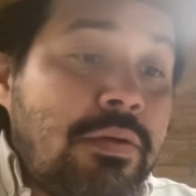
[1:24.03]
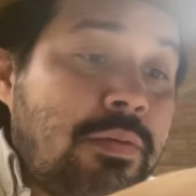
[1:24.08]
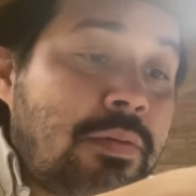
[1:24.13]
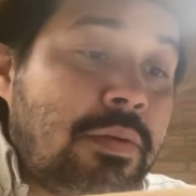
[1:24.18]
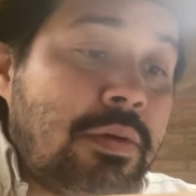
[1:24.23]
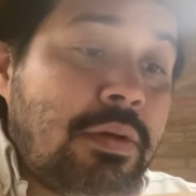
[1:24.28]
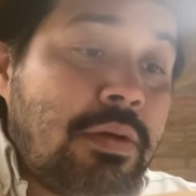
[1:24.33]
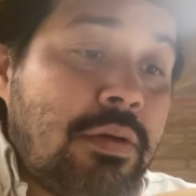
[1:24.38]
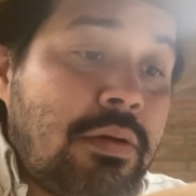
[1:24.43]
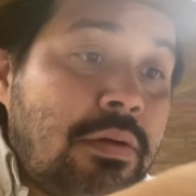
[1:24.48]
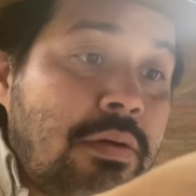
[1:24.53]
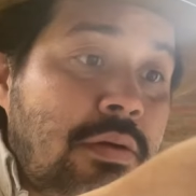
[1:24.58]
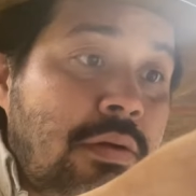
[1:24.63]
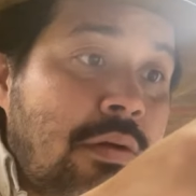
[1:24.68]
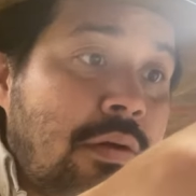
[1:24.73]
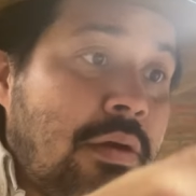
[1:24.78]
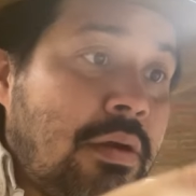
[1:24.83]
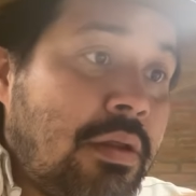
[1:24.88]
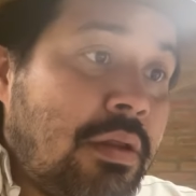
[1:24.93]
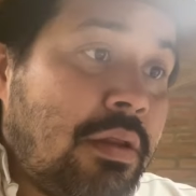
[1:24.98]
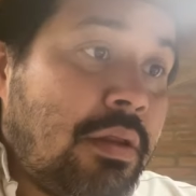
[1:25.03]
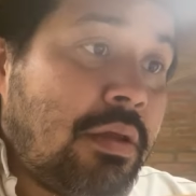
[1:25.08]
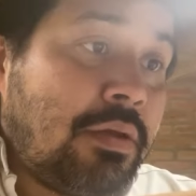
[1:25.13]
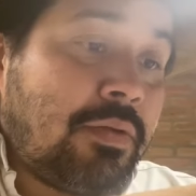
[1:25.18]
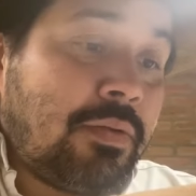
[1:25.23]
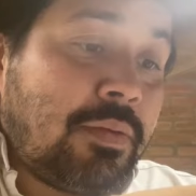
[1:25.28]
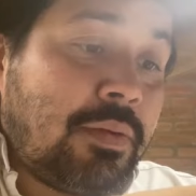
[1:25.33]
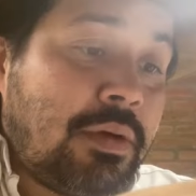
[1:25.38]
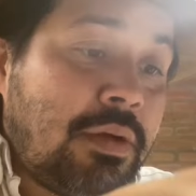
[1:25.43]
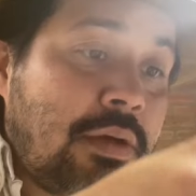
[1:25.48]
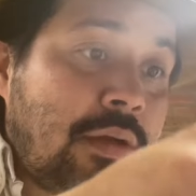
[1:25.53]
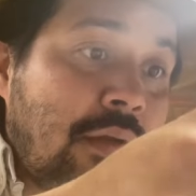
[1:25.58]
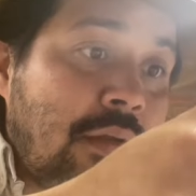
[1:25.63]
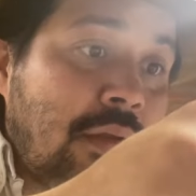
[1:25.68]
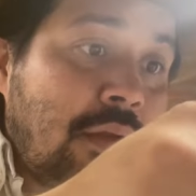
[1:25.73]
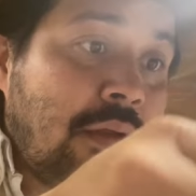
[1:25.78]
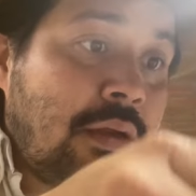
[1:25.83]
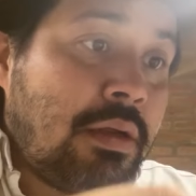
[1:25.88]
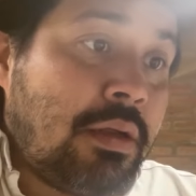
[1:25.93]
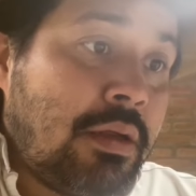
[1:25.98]
one, nor this one
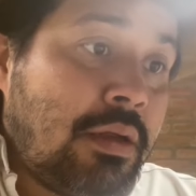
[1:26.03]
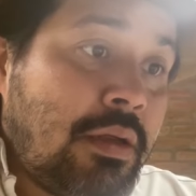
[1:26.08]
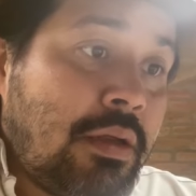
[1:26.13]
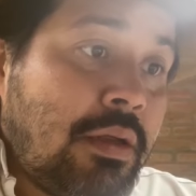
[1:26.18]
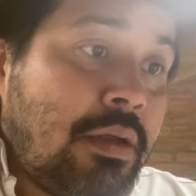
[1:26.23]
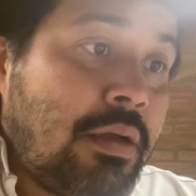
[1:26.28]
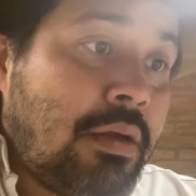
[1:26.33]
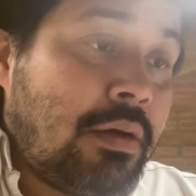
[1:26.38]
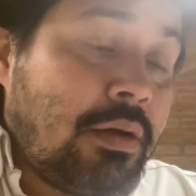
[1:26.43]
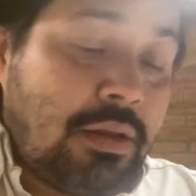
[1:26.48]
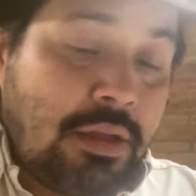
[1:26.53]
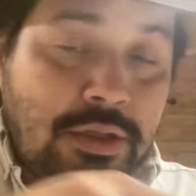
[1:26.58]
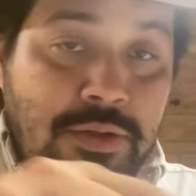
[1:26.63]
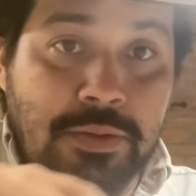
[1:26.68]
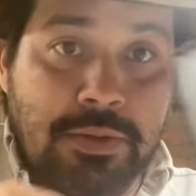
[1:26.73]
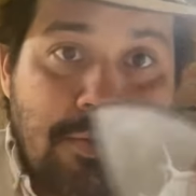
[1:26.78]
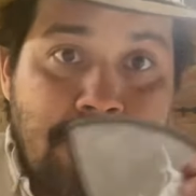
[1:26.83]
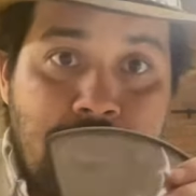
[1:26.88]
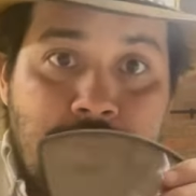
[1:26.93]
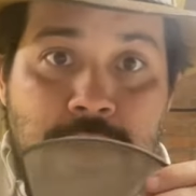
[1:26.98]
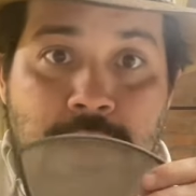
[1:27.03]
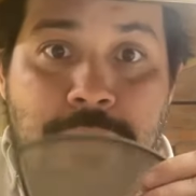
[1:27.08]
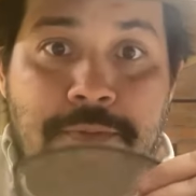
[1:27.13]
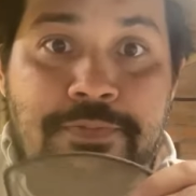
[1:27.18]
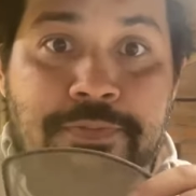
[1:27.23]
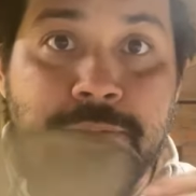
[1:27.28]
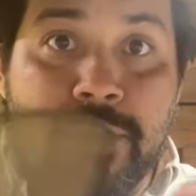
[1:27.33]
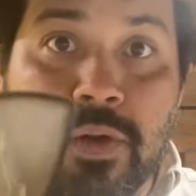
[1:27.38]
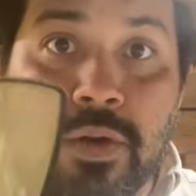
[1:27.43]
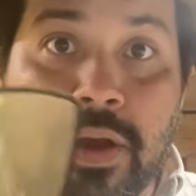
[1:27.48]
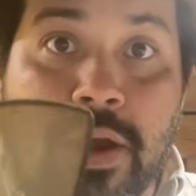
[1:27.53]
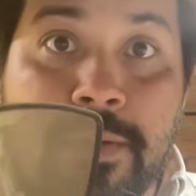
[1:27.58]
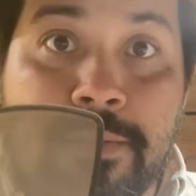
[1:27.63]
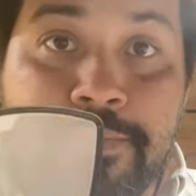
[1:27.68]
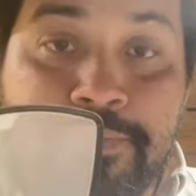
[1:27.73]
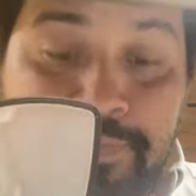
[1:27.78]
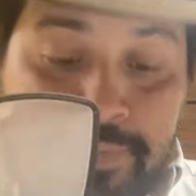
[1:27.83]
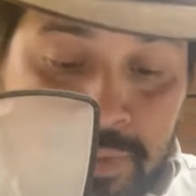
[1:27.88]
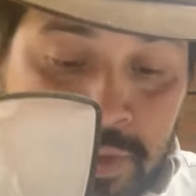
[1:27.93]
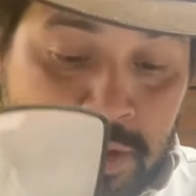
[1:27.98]
here. Okay,
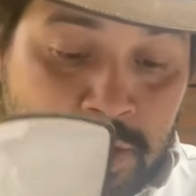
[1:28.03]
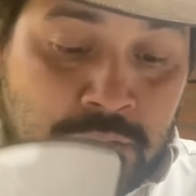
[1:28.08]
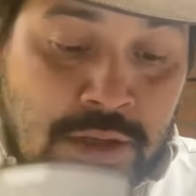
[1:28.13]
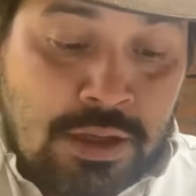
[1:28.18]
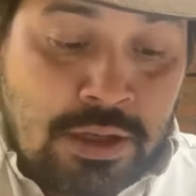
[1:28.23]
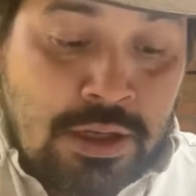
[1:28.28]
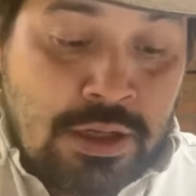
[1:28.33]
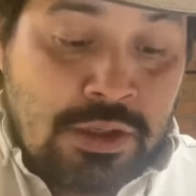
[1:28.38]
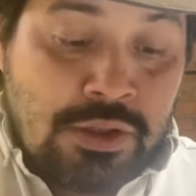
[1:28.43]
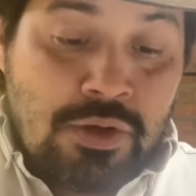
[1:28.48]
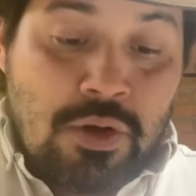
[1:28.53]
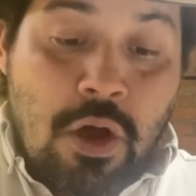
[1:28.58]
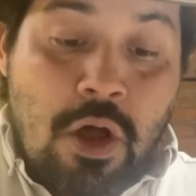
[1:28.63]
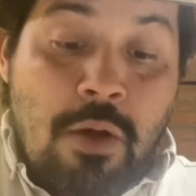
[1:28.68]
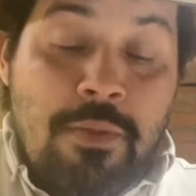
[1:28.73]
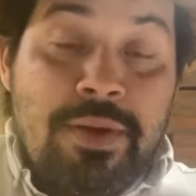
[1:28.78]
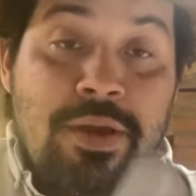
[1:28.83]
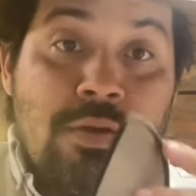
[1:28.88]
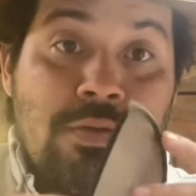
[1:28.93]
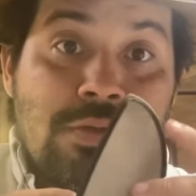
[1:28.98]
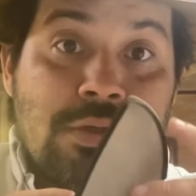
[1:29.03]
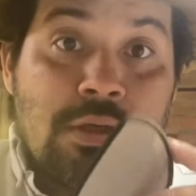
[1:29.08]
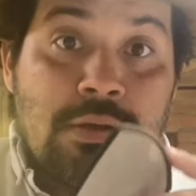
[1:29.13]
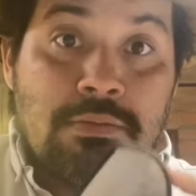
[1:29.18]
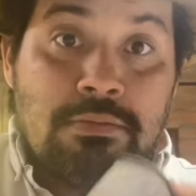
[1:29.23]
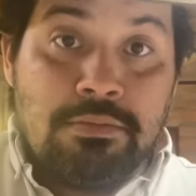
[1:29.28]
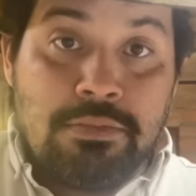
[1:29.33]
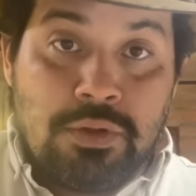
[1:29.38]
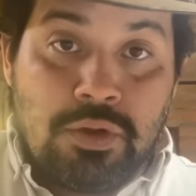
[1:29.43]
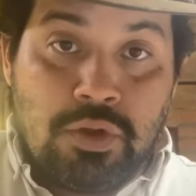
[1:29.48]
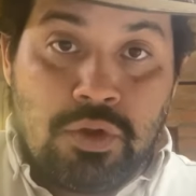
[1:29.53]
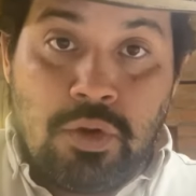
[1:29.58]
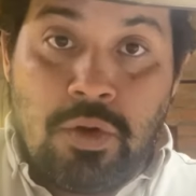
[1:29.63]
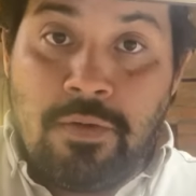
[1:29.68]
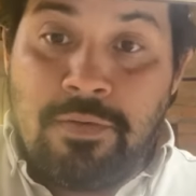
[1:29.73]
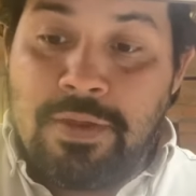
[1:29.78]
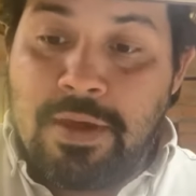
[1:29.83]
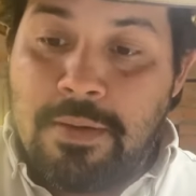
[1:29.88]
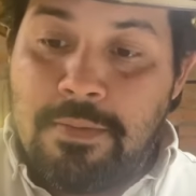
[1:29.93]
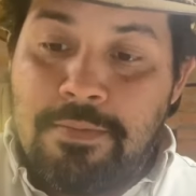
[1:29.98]
so I'll be using two
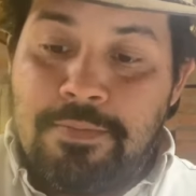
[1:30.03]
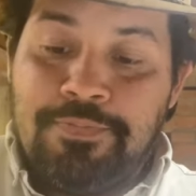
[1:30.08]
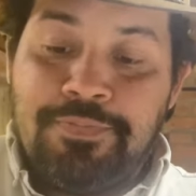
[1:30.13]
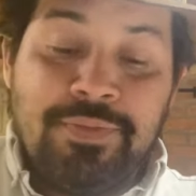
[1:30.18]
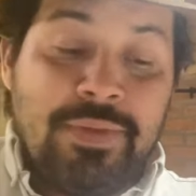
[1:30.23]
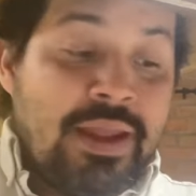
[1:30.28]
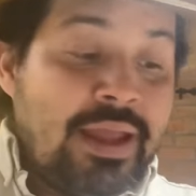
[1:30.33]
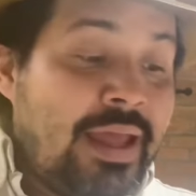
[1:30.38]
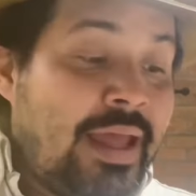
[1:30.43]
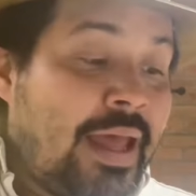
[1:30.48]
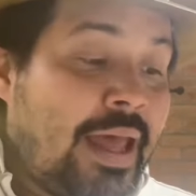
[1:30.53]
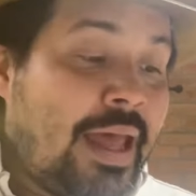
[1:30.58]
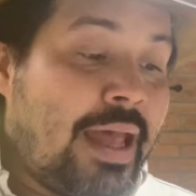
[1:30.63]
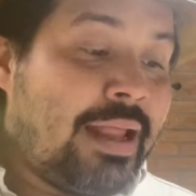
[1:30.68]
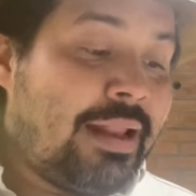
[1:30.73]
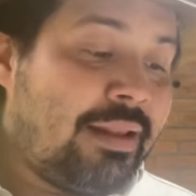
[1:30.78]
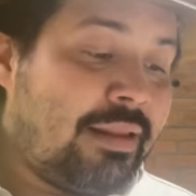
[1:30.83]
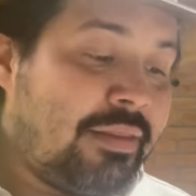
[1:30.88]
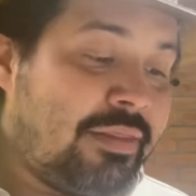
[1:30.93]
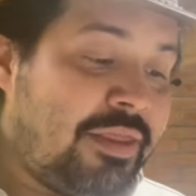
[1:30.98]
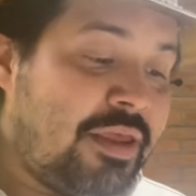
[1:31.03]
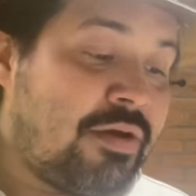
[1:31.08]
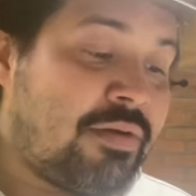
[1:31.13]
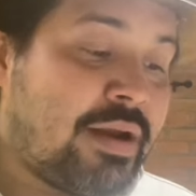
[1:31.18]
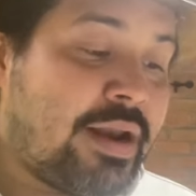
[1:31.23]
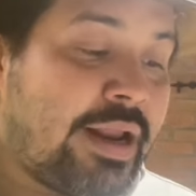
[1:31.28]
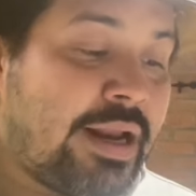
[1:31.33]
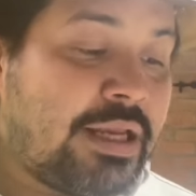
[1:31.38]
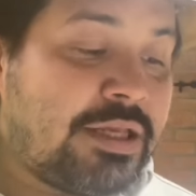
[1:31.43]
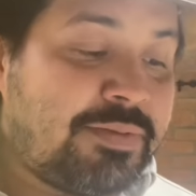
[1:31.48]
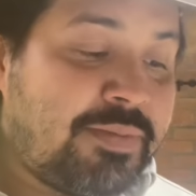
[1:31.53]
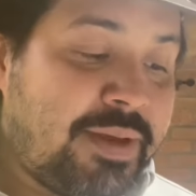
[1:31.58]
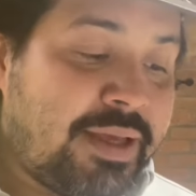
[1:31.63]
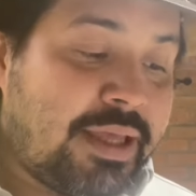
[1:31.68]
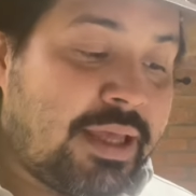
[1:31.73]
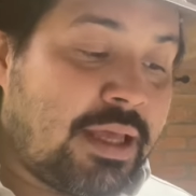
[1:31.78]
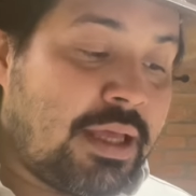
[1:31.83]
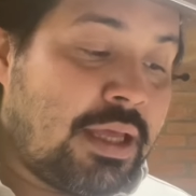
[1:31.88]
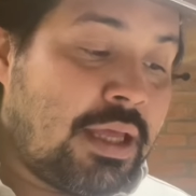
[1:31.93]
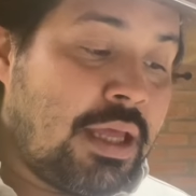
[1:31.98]
of them, and theoretically
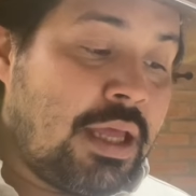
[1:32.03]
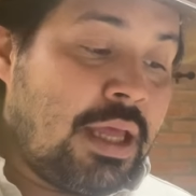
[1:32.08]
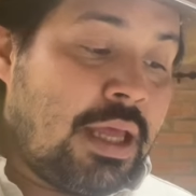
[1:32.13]
speaking,